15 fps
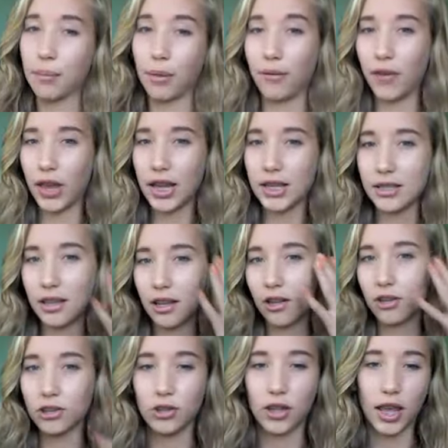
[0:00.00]
my face and I'll
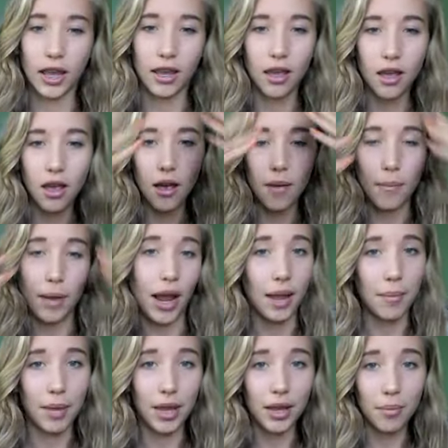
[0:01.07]
do like my eye
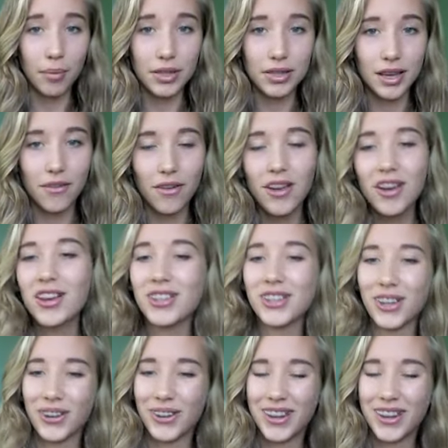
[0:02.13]
makeup and stuff. So